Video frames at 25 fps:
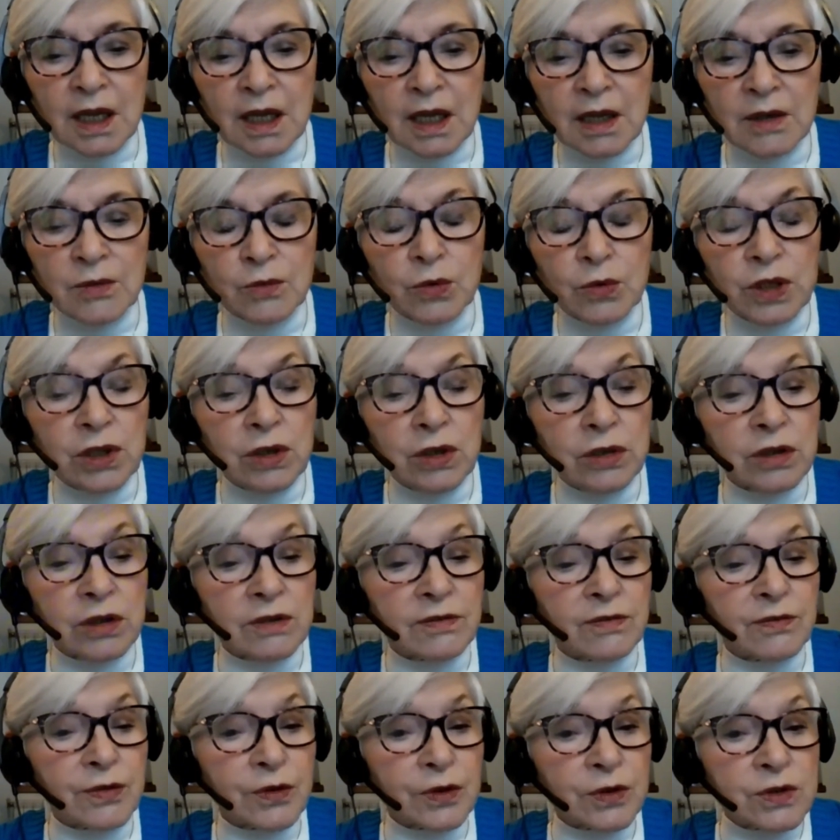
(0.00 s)
And we are
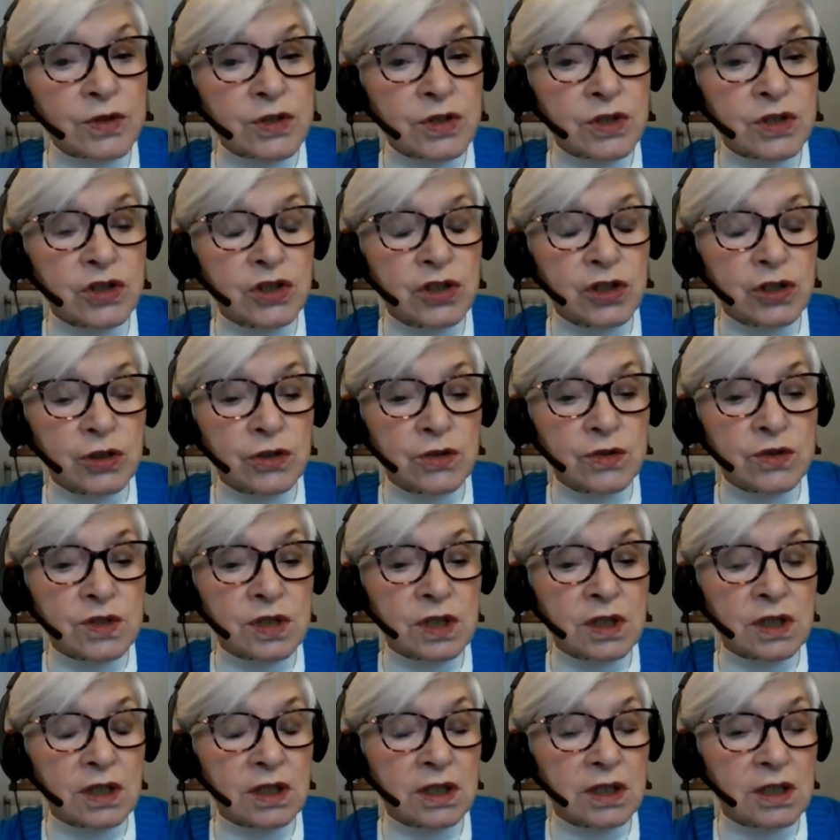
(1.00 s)
the first Jews
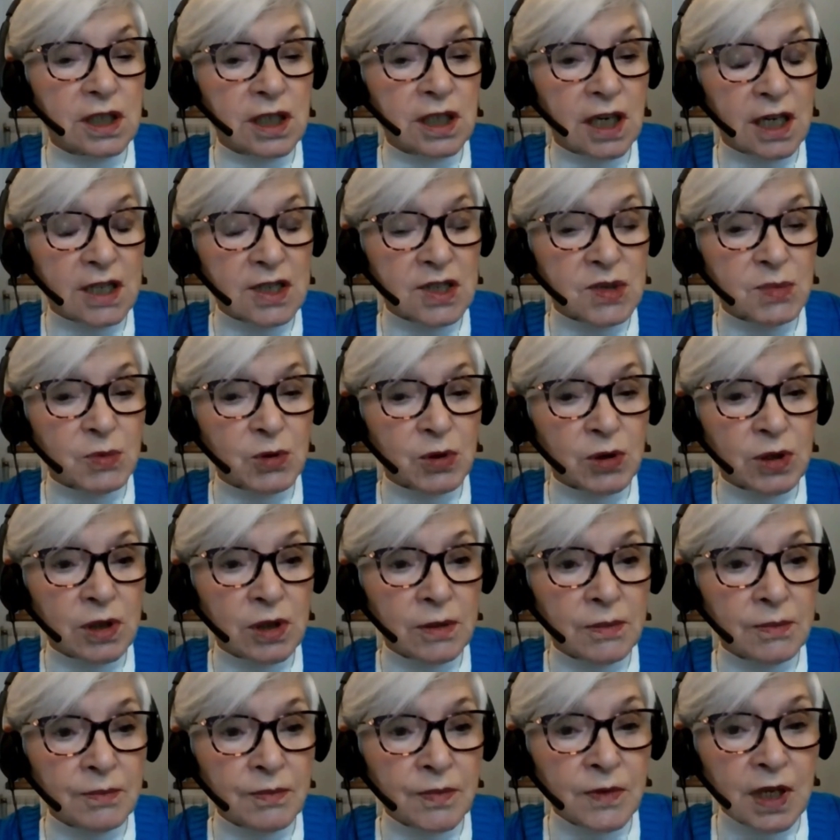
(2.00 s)
in the
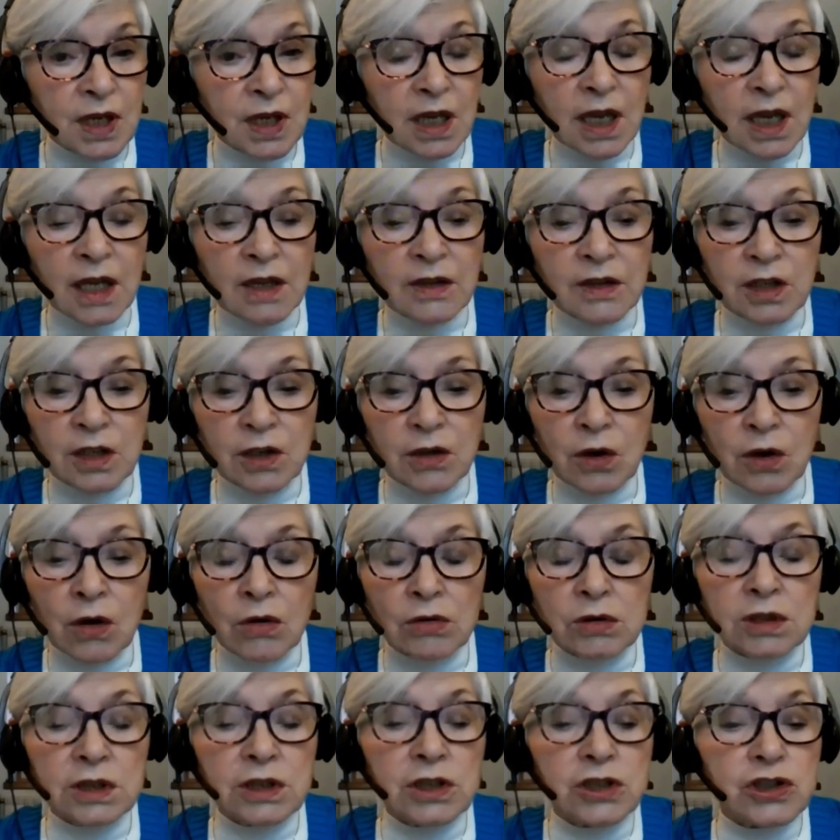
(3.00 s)
diaspora and the
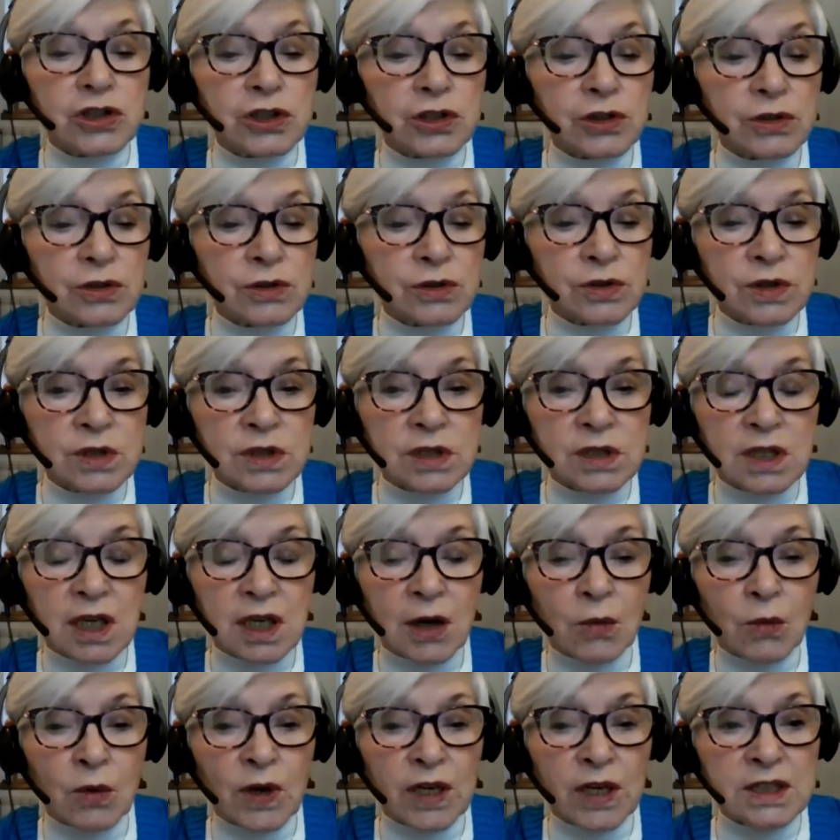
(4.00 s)
only Jews
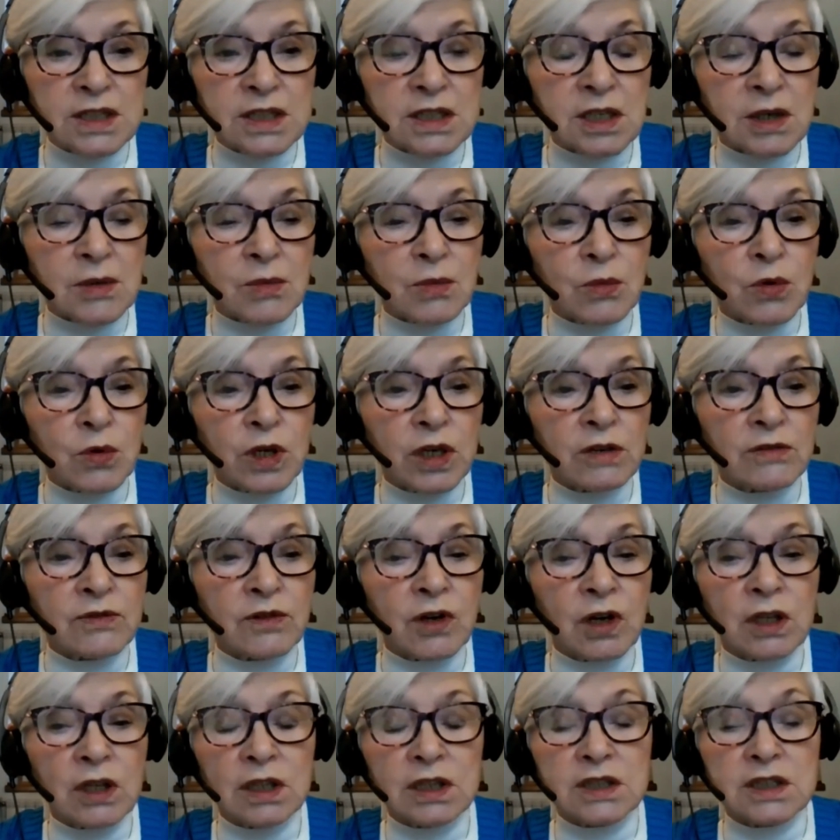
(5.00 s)
that went somewhere
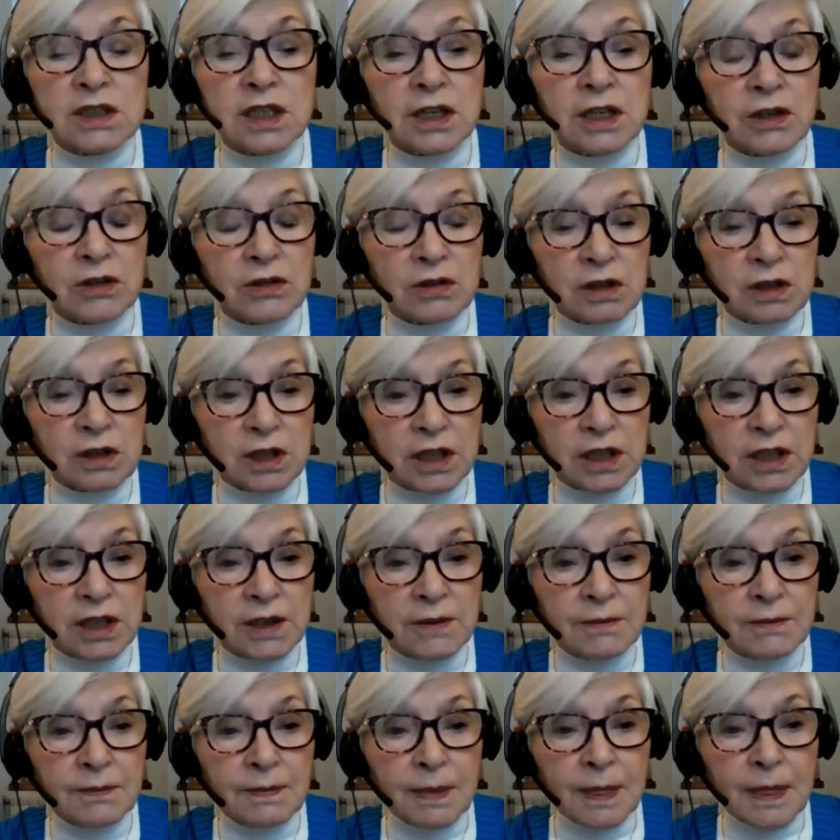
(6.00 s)
voluntarily.